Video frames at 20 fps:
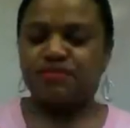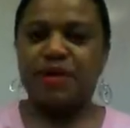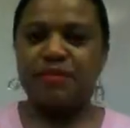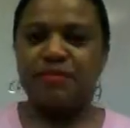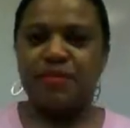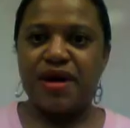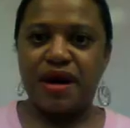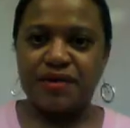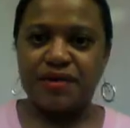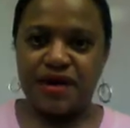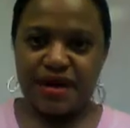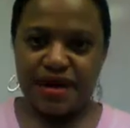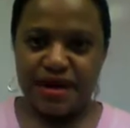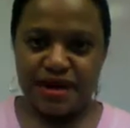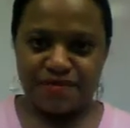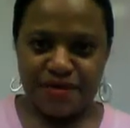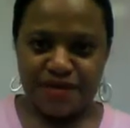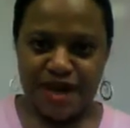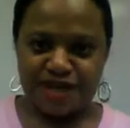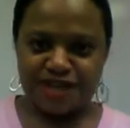my mom and I
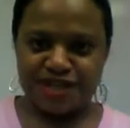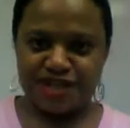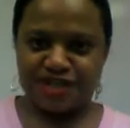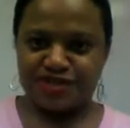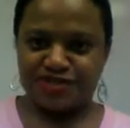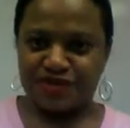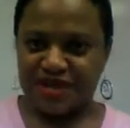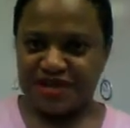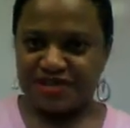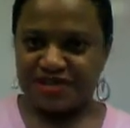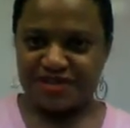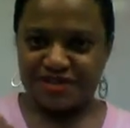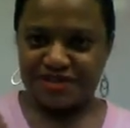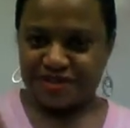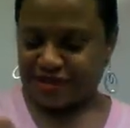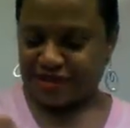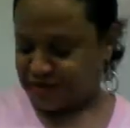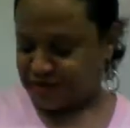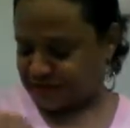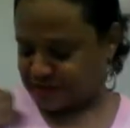had matching dresses,
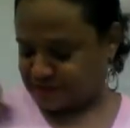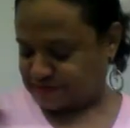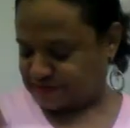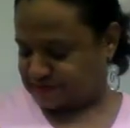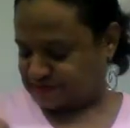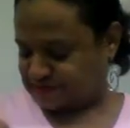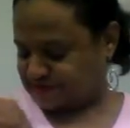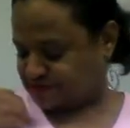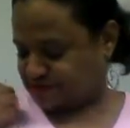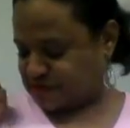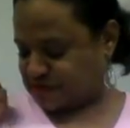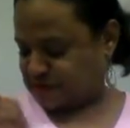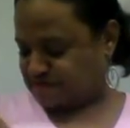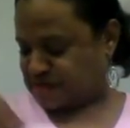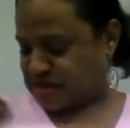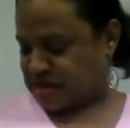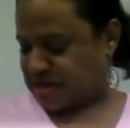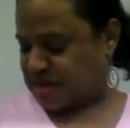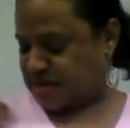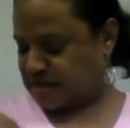and I was
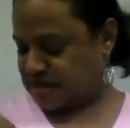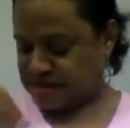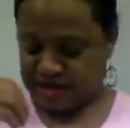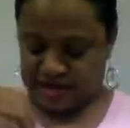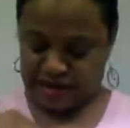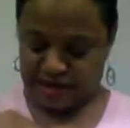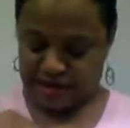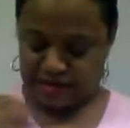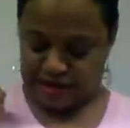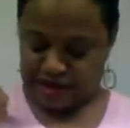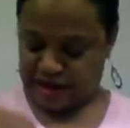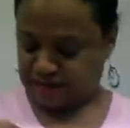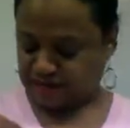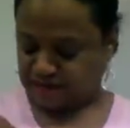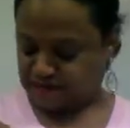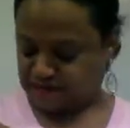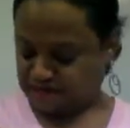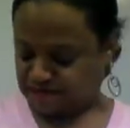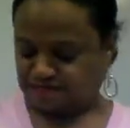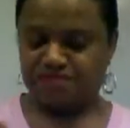painting it and
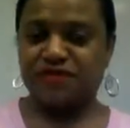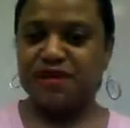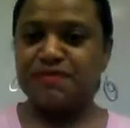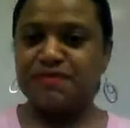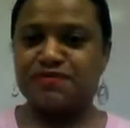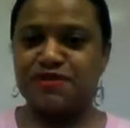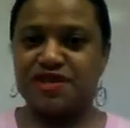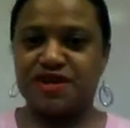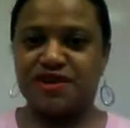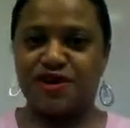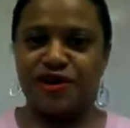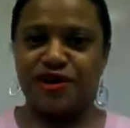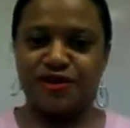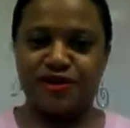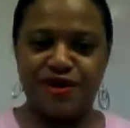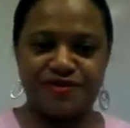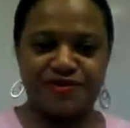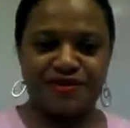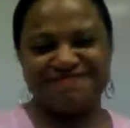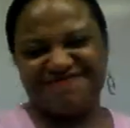had lipstick
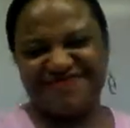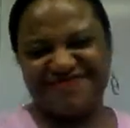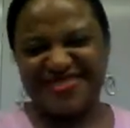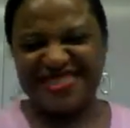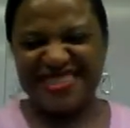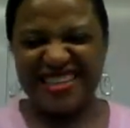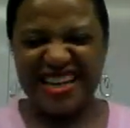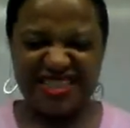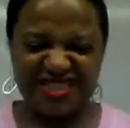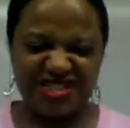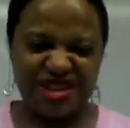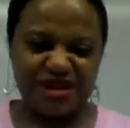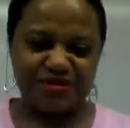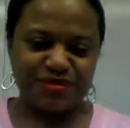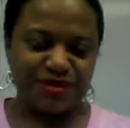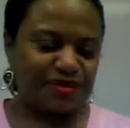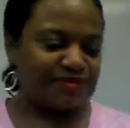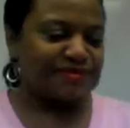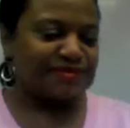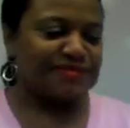all over. Got in
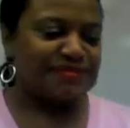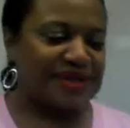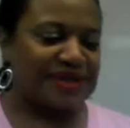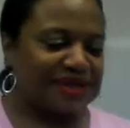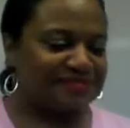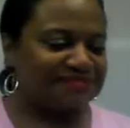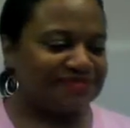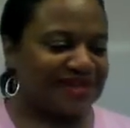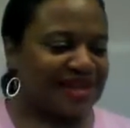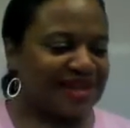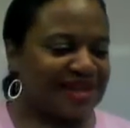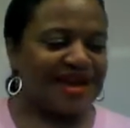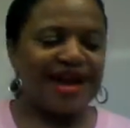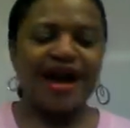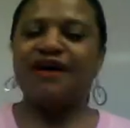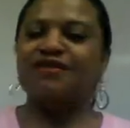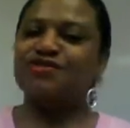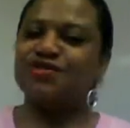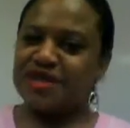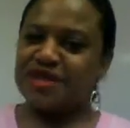trouble, but
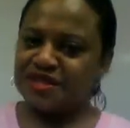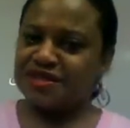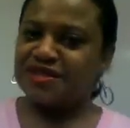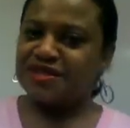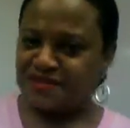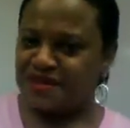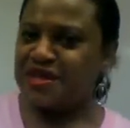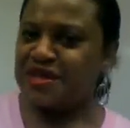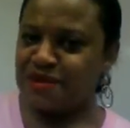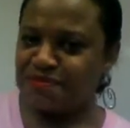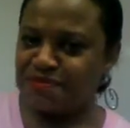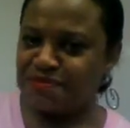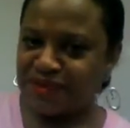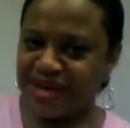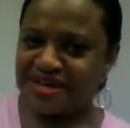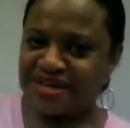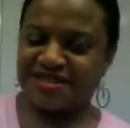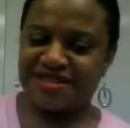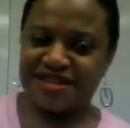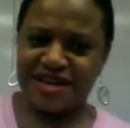I was in the
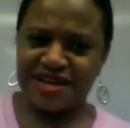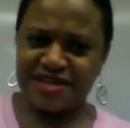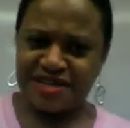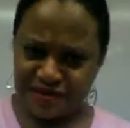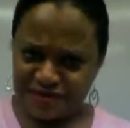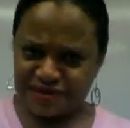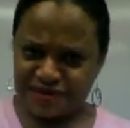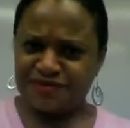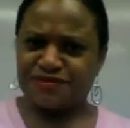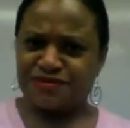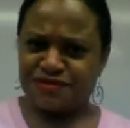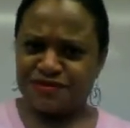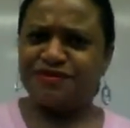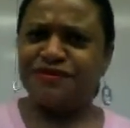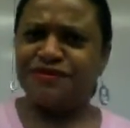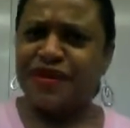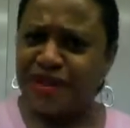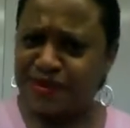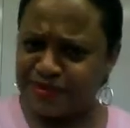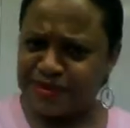play stage. I was
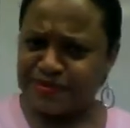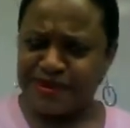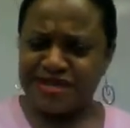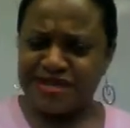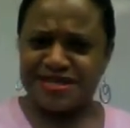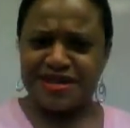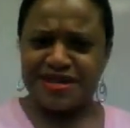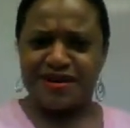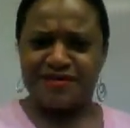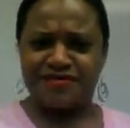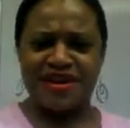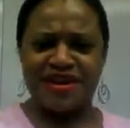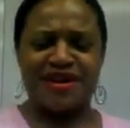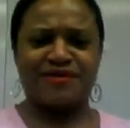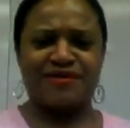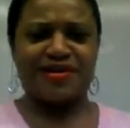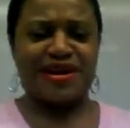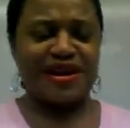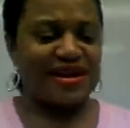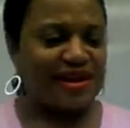developing myself. Yeah,
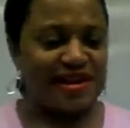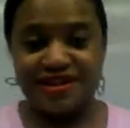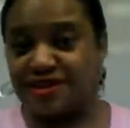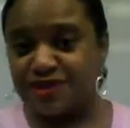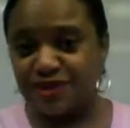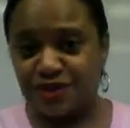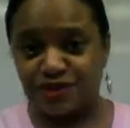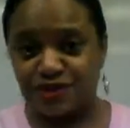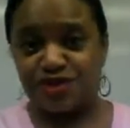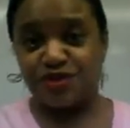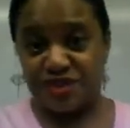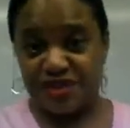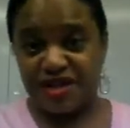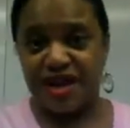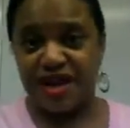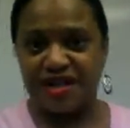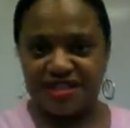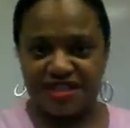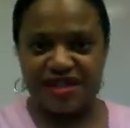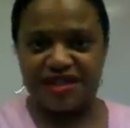right. I didn't know
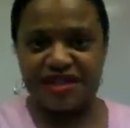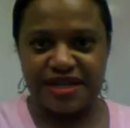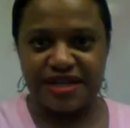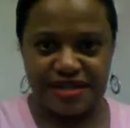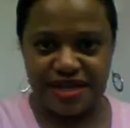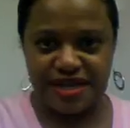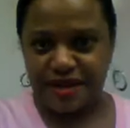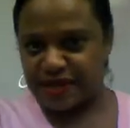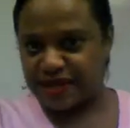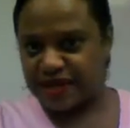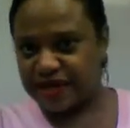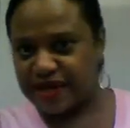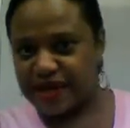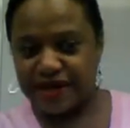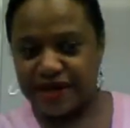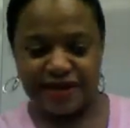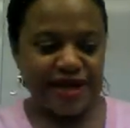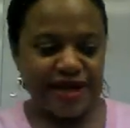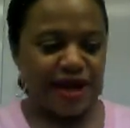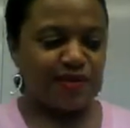sociology at that time to get
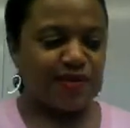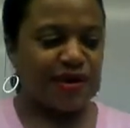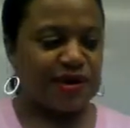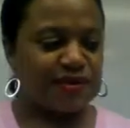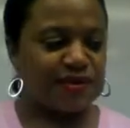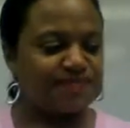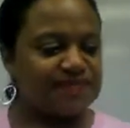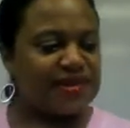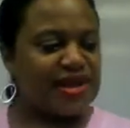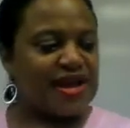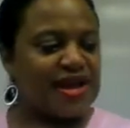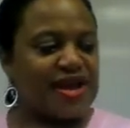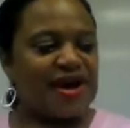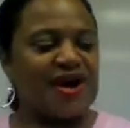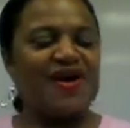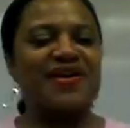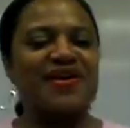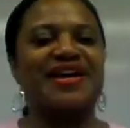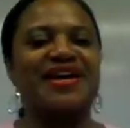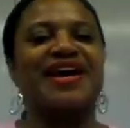out of that one.
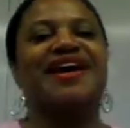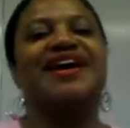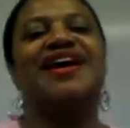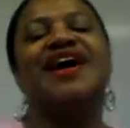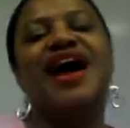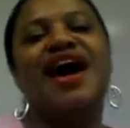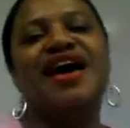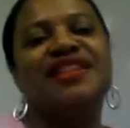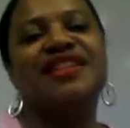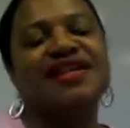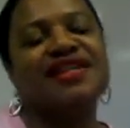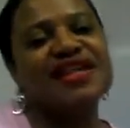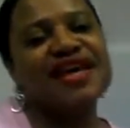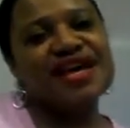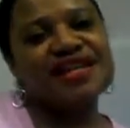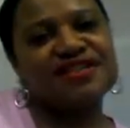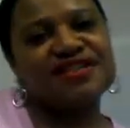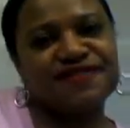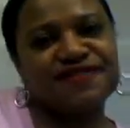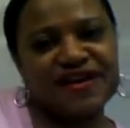Okay, and the
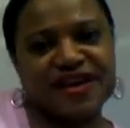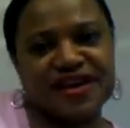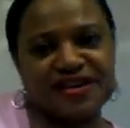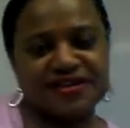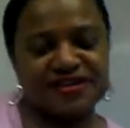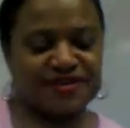last